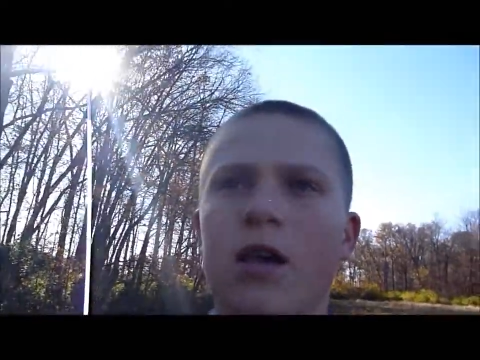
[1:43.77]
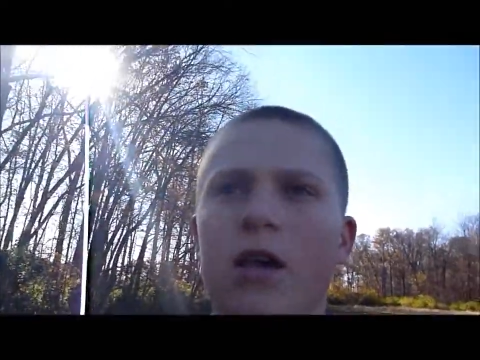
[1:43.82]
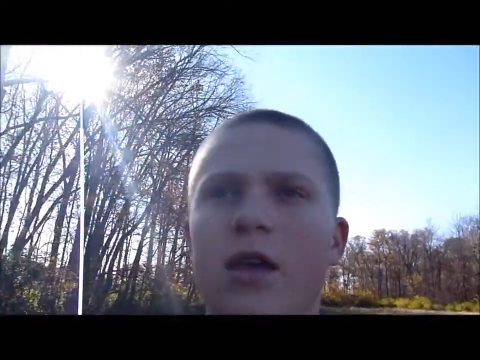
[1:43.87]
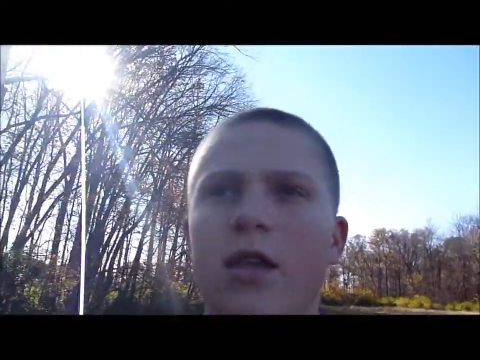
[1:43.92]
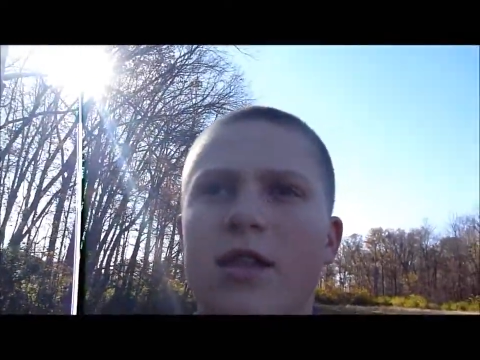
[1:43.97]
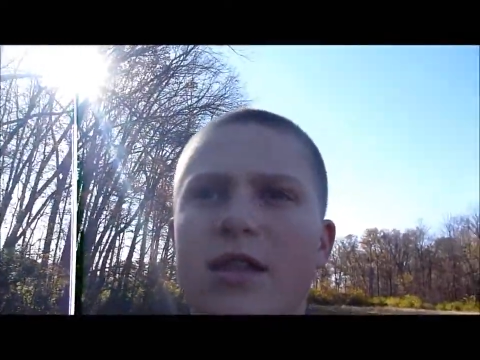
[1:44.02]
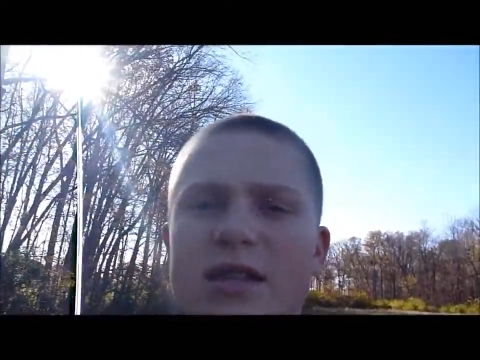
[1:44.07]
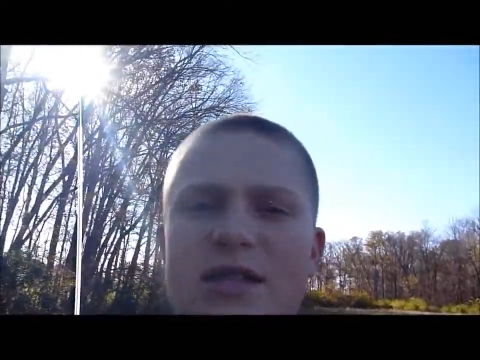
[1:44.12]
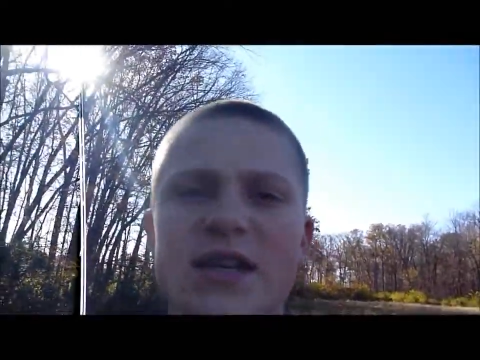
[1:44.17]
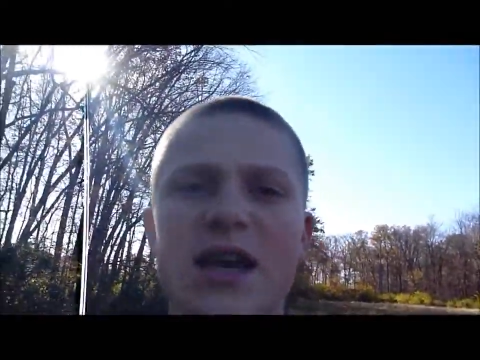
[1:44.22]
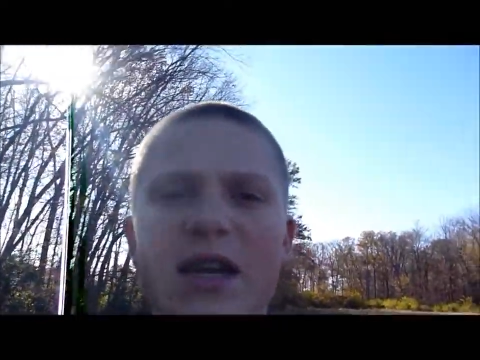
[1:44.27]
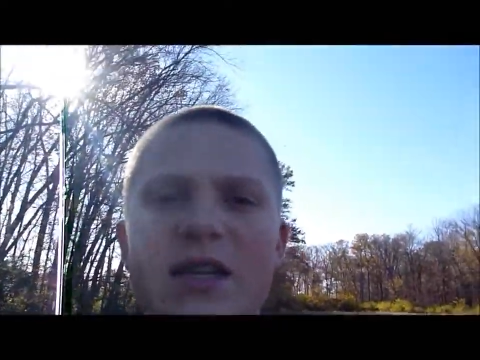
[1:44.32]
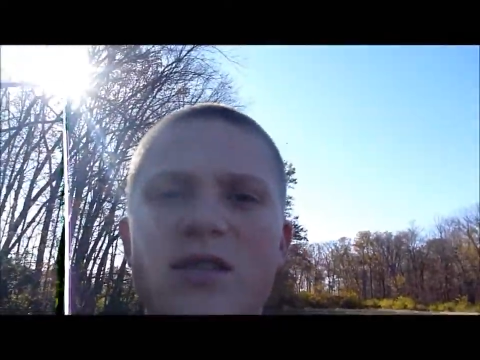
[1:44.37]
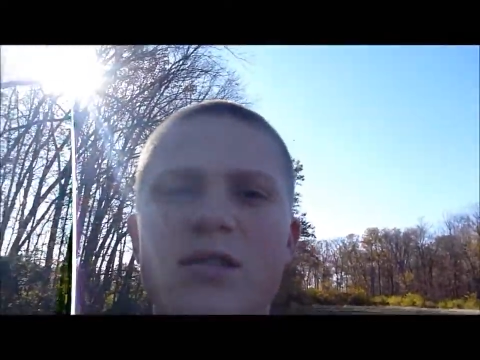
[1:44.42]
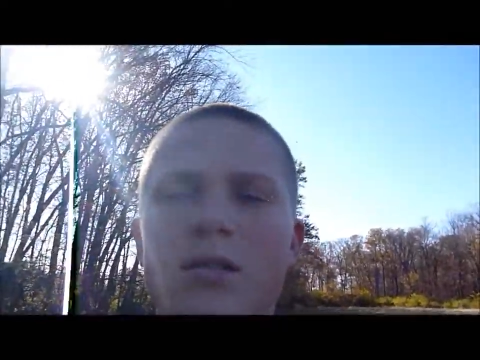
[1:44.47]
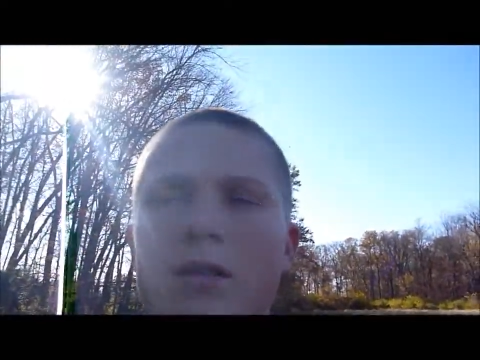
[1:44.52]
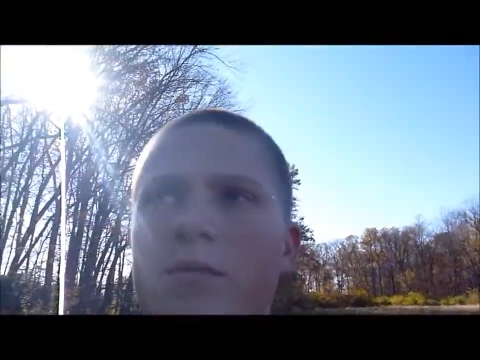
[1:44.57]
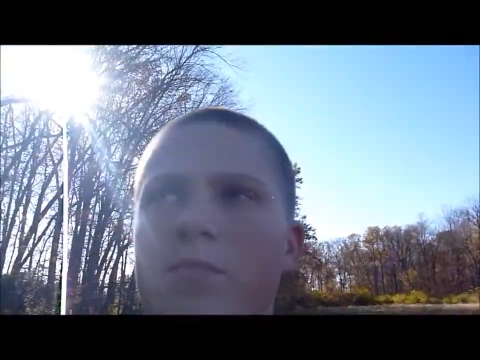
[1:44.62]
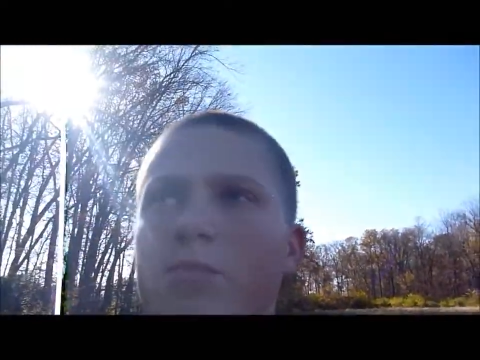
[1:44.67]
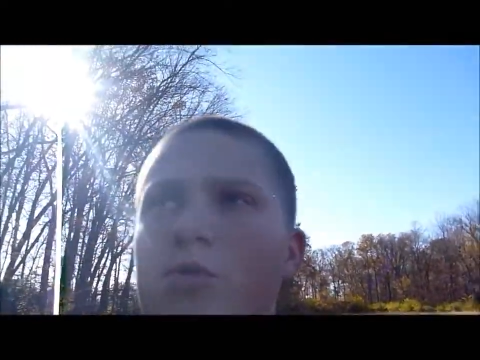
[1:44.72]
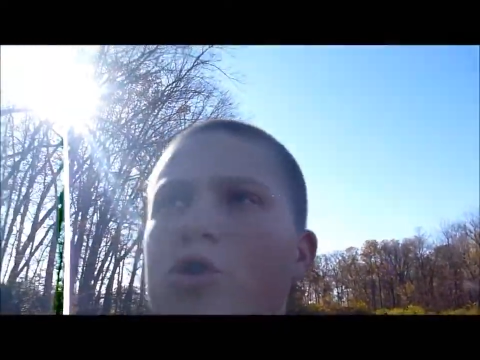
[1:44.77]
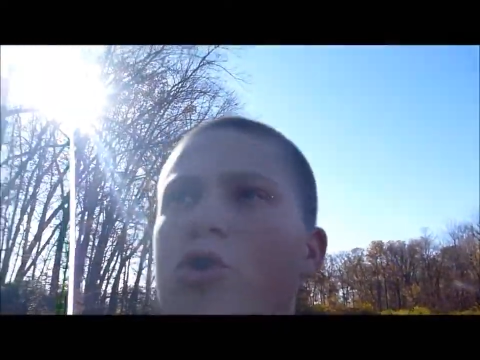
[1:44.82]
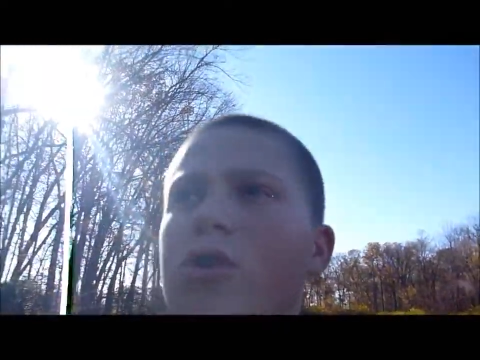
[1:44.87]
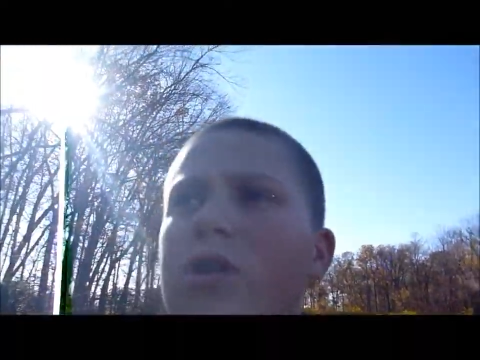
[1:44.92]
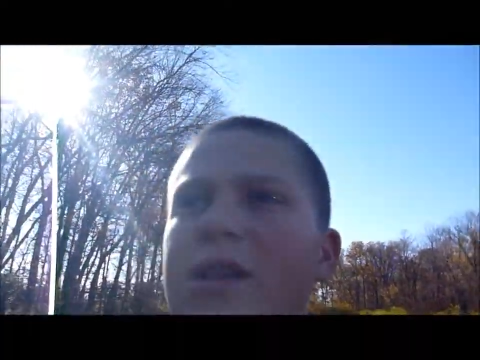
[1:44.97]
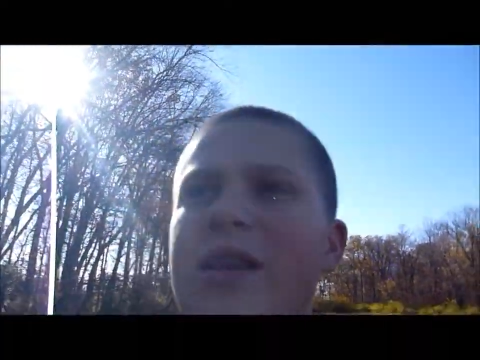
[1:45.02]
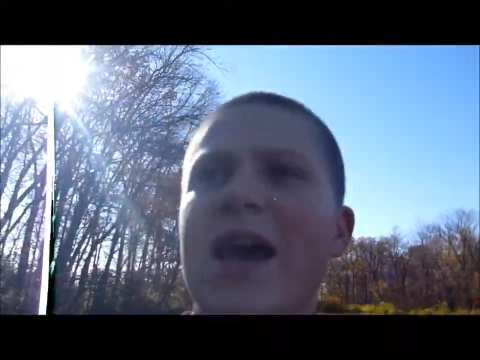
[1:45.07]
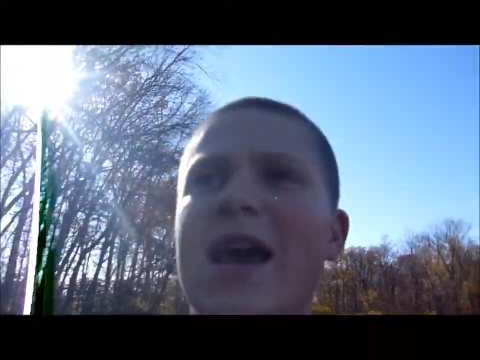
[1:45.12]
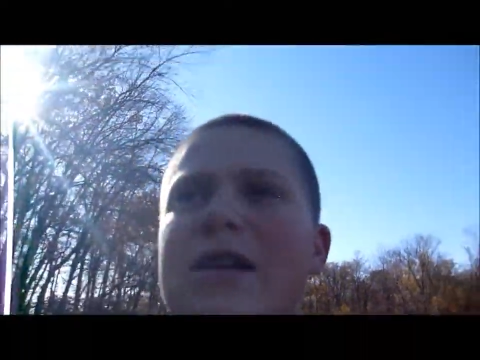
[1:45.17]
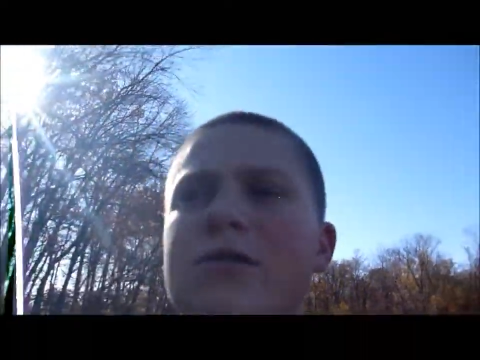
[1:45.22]
that's got some good
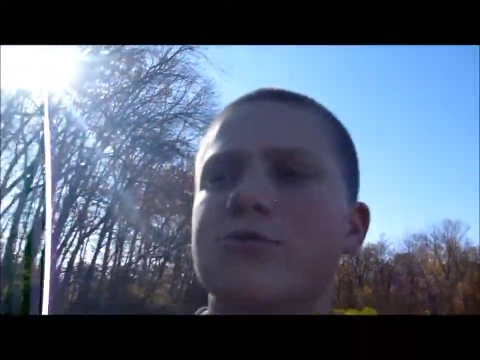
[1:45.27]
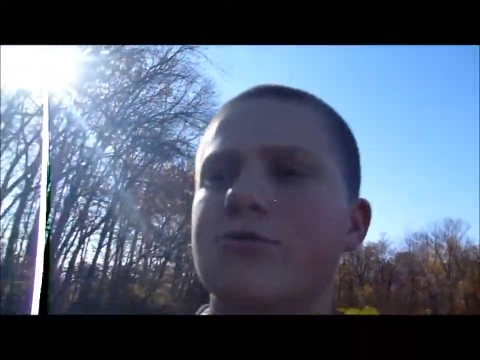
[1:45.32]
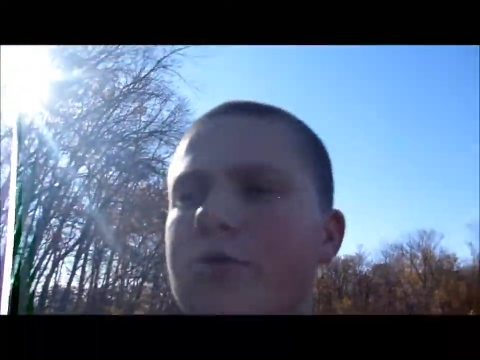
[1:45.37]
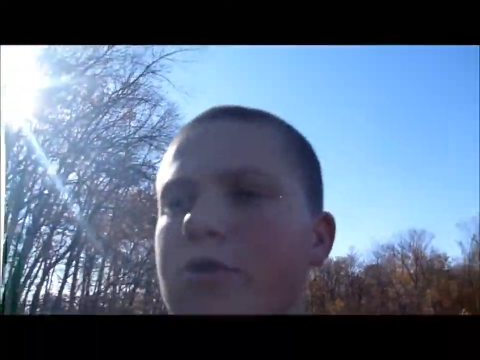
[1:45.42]
natural